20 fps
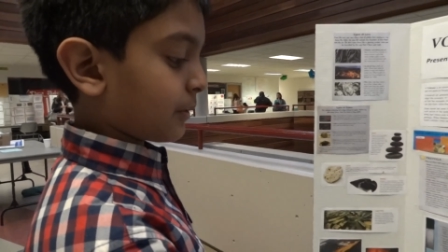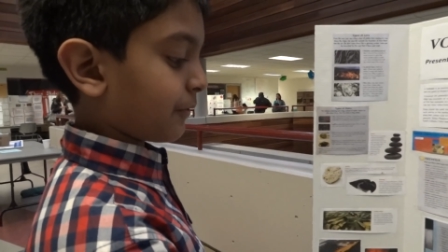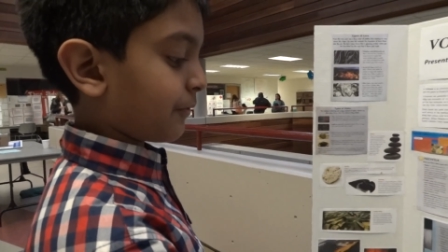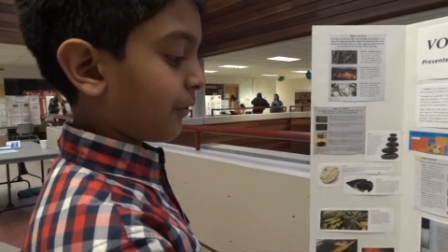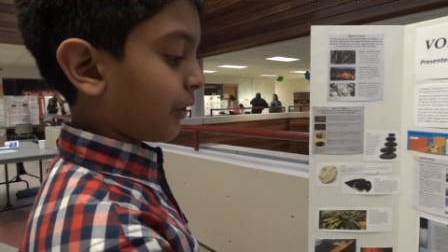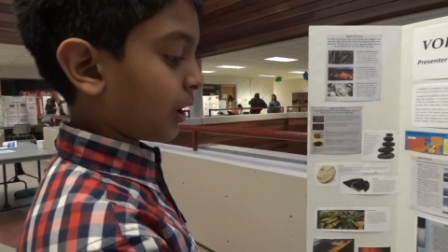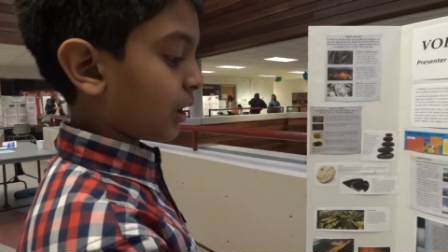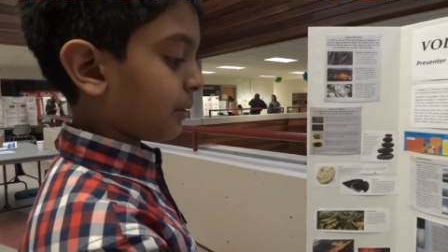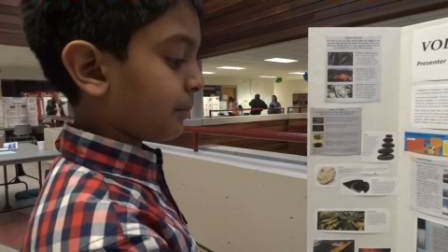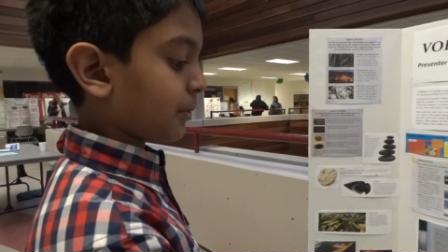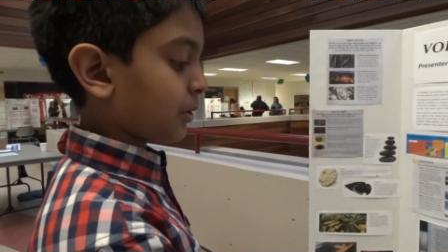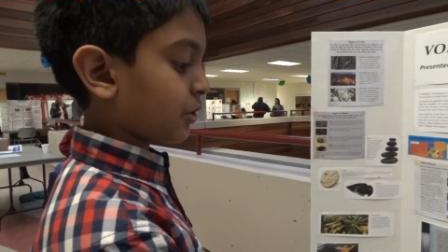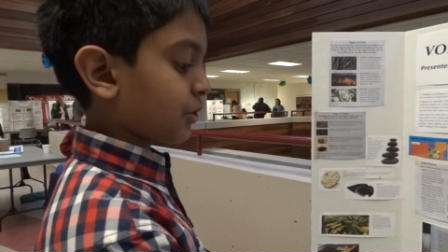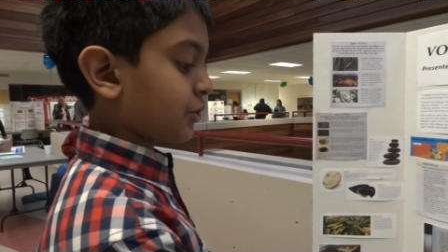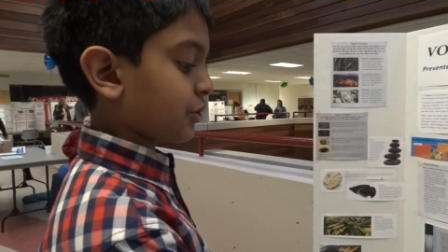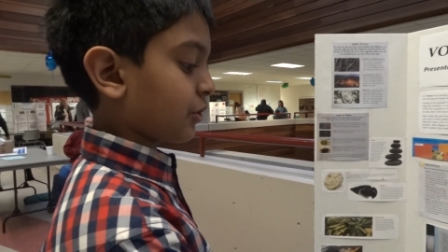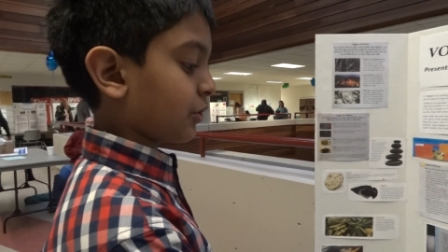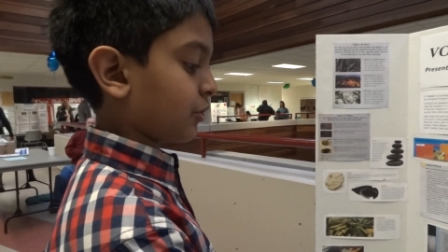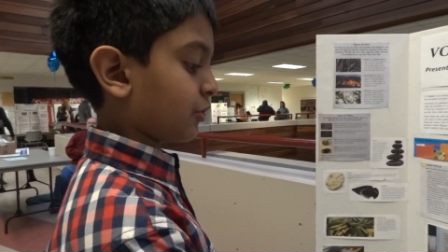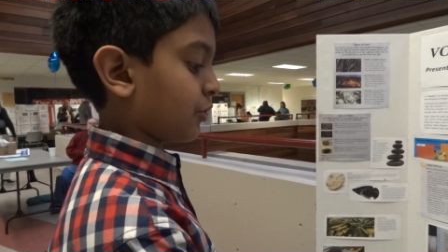farmers
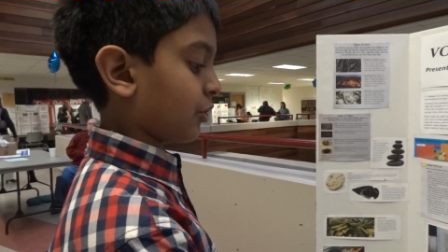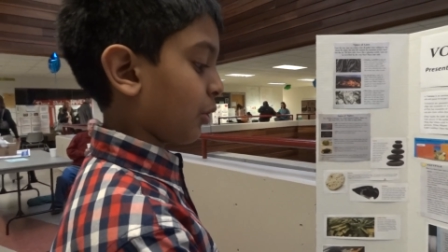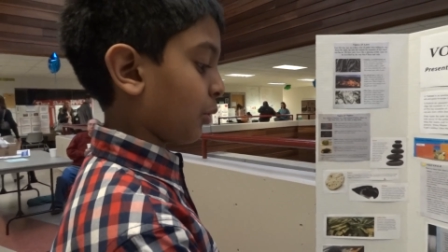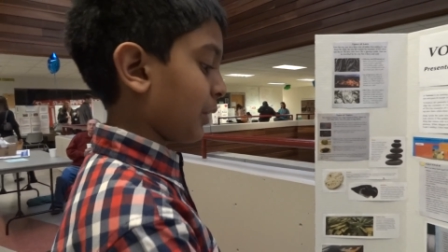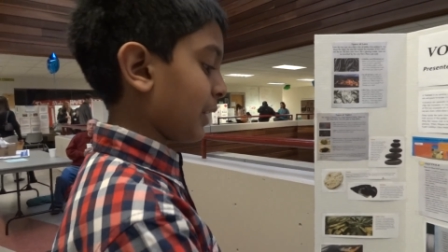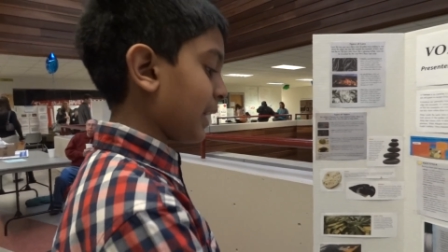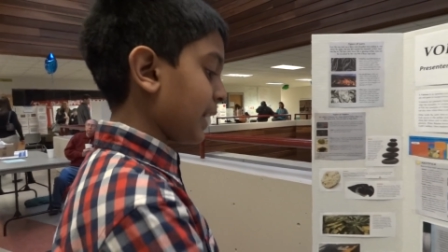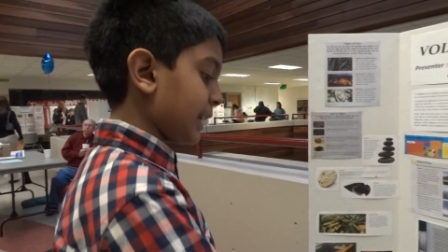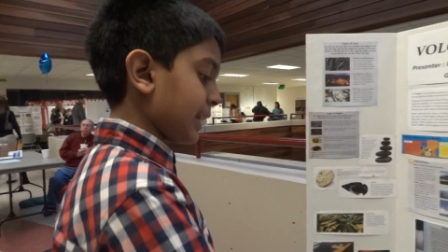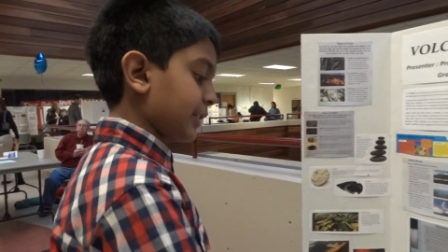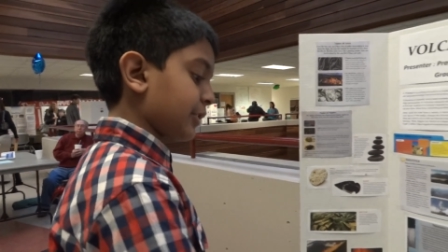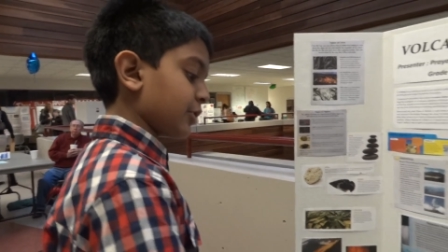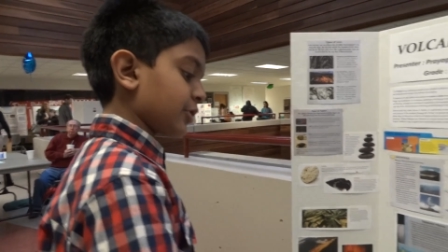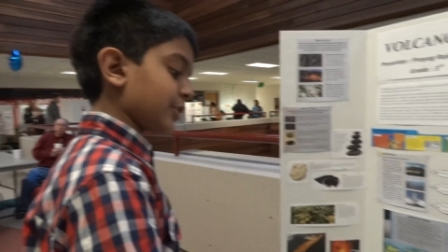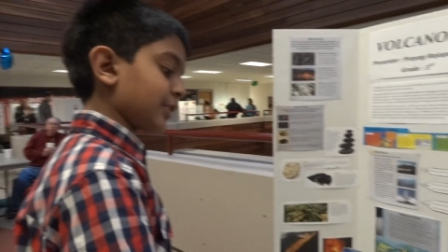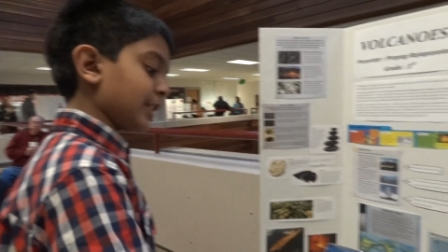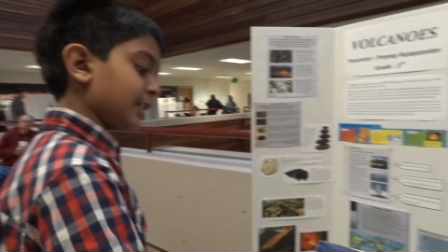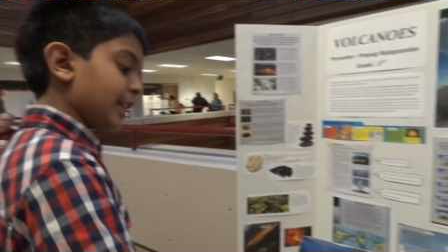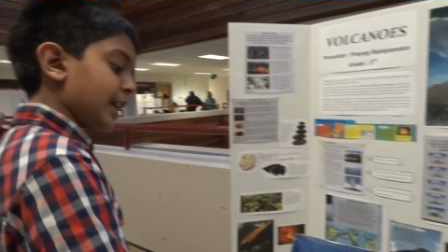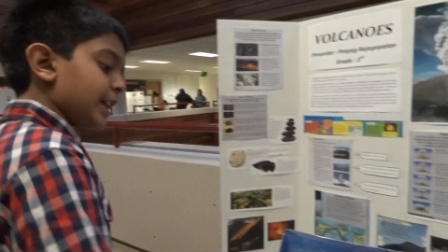grow
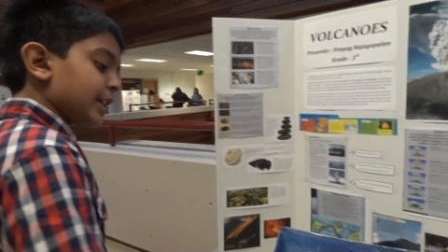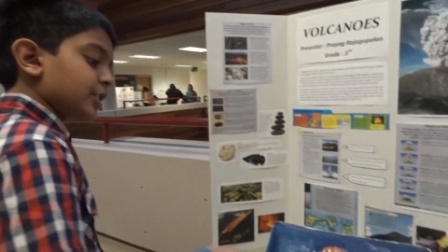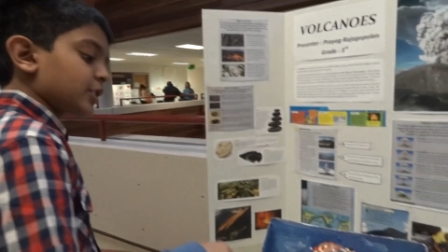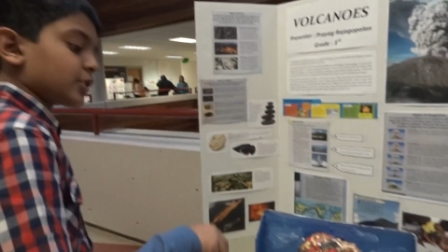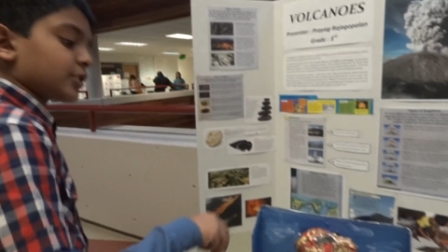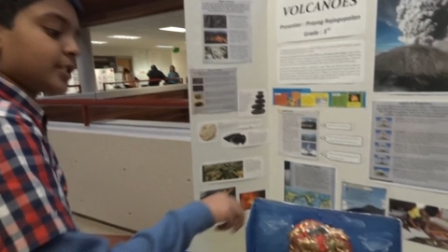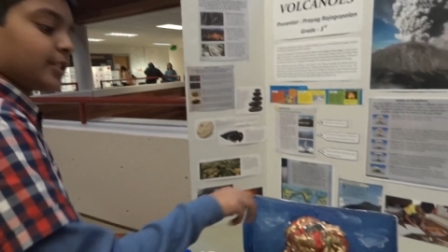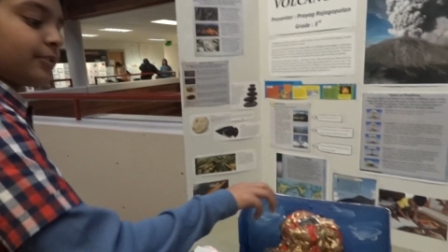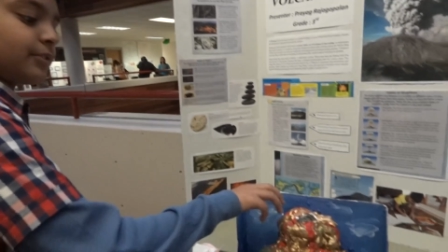acres and acres of